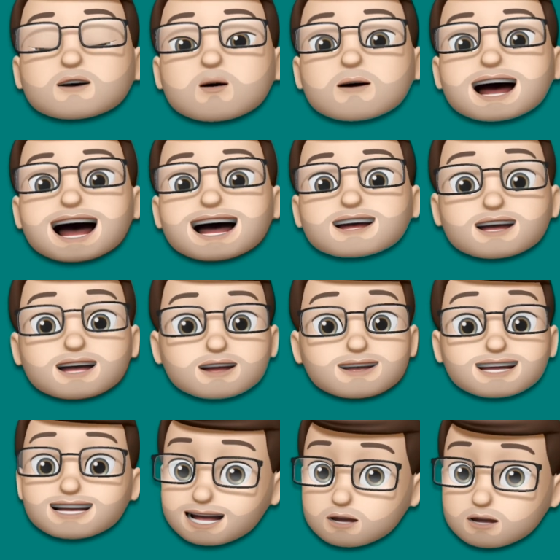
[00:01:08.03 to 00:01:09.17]
we'll add our own
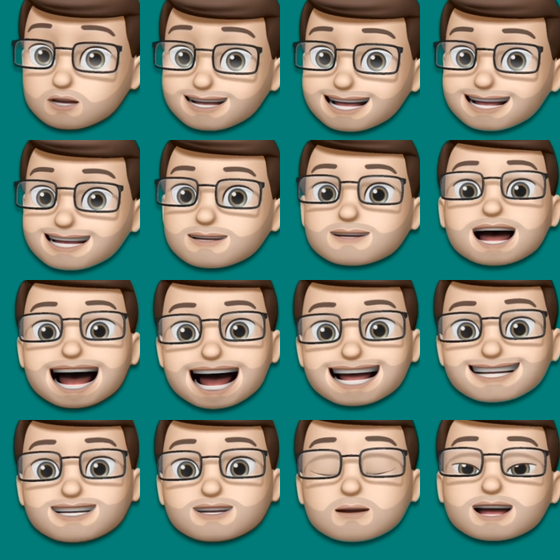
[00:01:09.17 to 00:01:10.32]
soundtrack
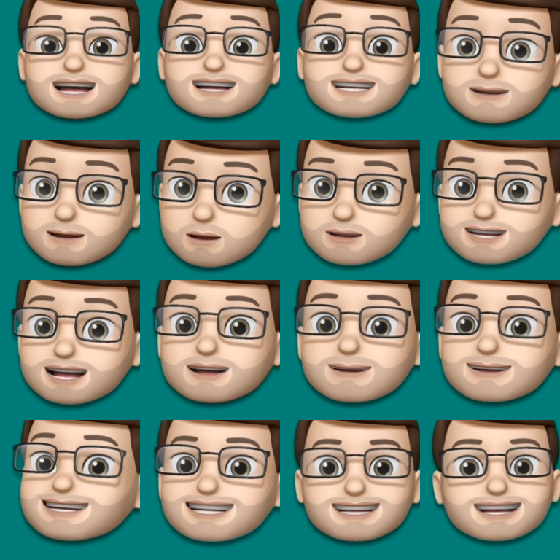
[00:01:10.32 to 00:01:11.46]
and we'll export our
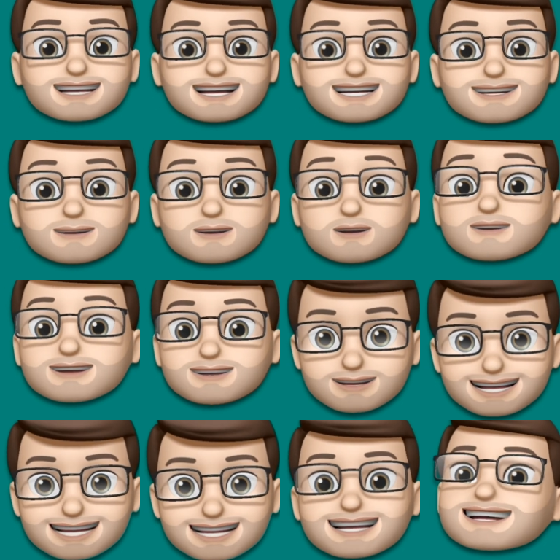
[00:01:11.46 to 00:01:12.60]
postcard as a movie
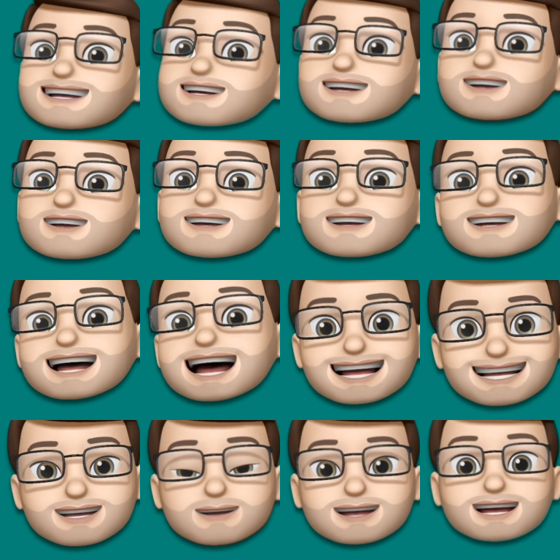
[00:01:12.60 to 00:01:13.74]
file that you can share
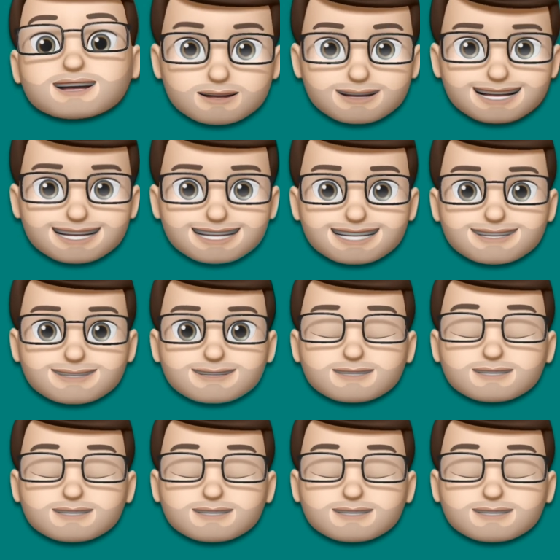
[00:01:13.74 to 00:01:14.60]
anywhere you like.